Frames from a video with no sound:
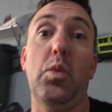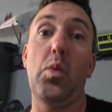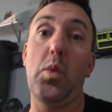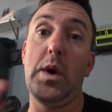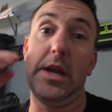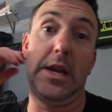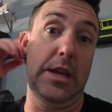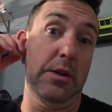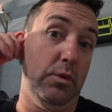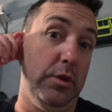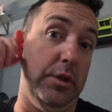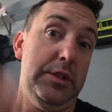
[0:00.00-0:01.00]
way
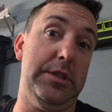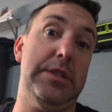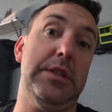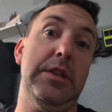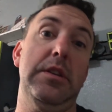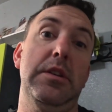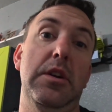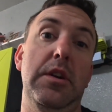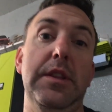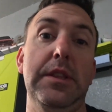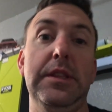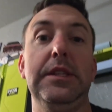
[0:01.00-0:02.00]
worse
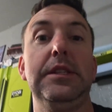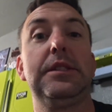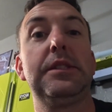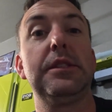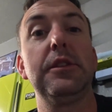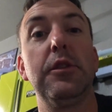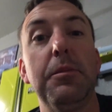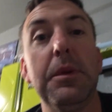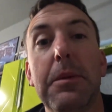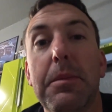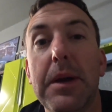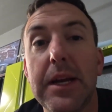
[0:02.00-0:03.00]
on this little
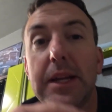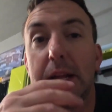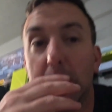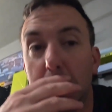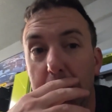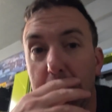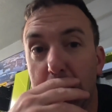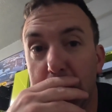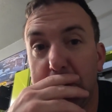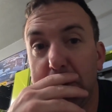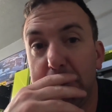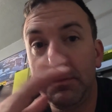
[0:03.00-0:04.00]
mini bike. I don't
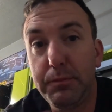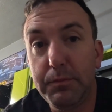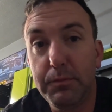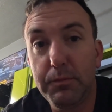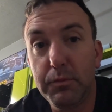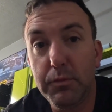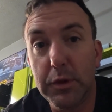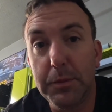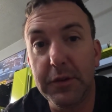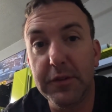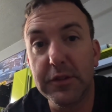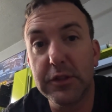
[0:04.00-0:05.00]
know what the
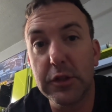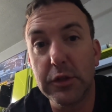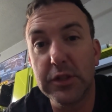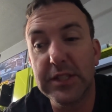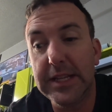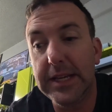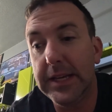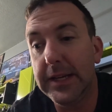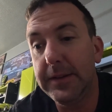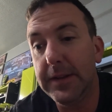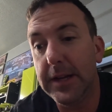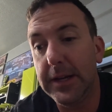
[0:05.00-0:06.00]
previous owners
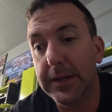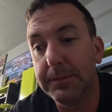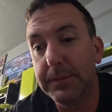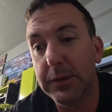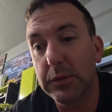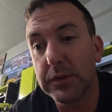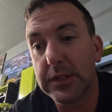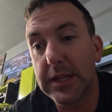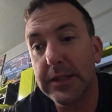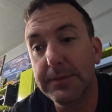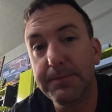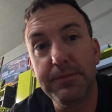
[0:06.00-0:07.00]
did. It was kind
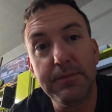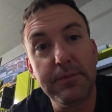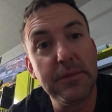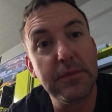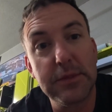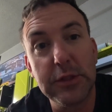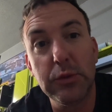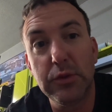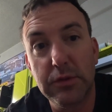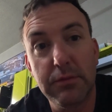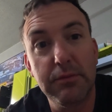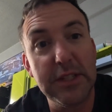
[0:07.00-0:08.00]
of, it
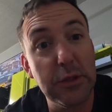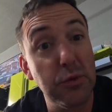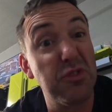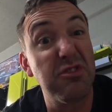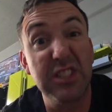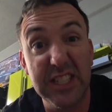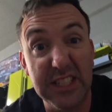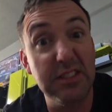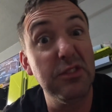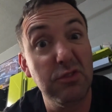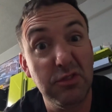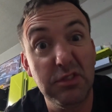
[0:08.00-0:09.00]
was rigged. It
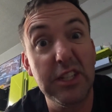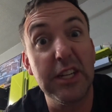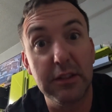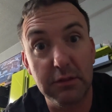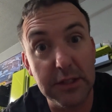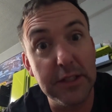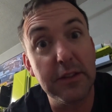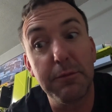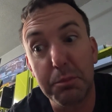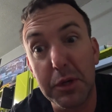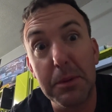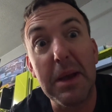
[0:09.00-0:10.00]
was jerry-rigged,
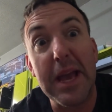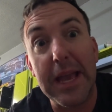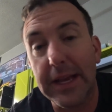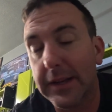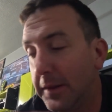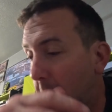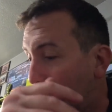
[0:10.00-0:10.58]
pretty bad.